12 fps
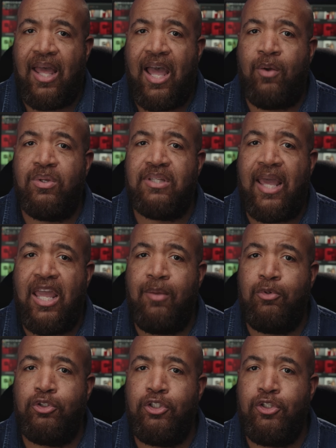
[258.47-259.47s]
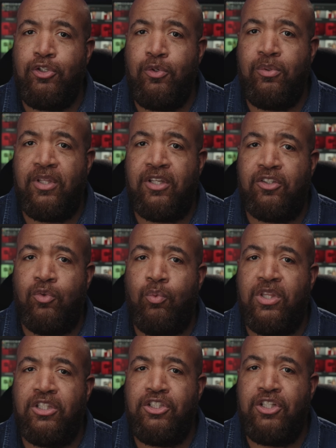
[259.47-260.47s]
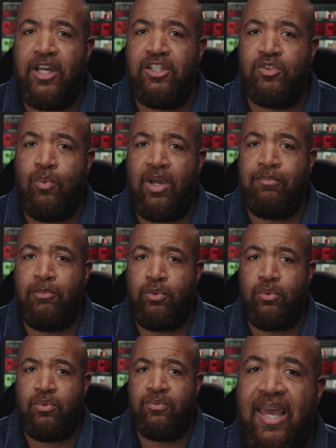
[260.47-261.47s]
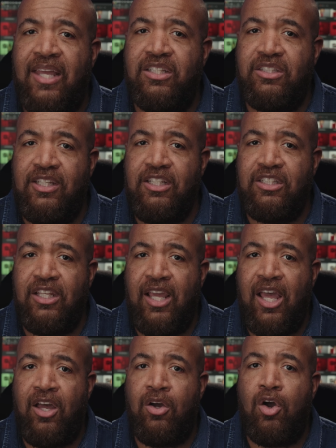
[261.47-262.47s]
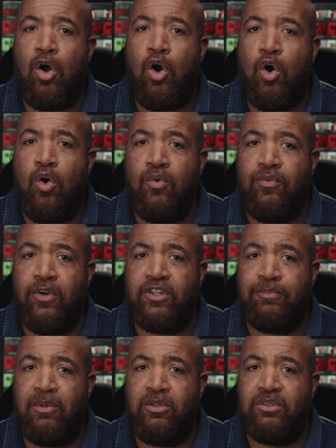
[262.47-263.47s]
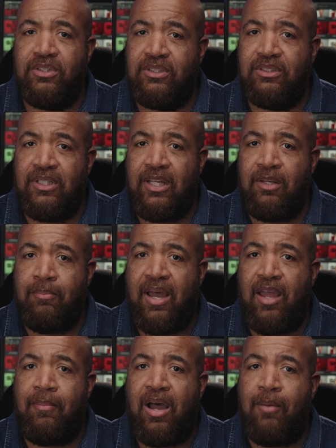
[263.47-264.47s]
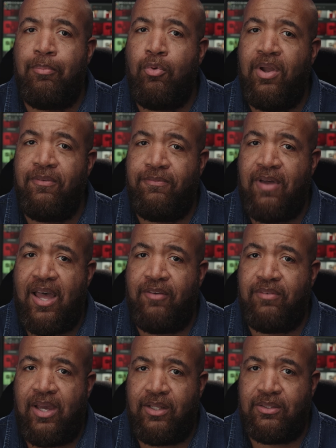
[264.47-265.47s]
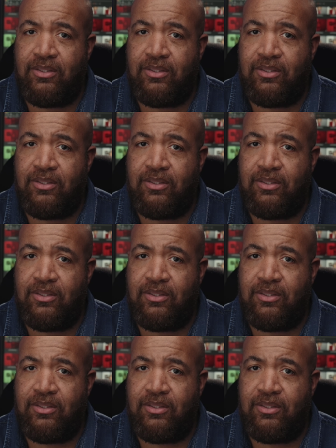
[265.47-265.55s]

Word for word: I was able to do this with just one move, and TTL overexposed this scene by about 0.59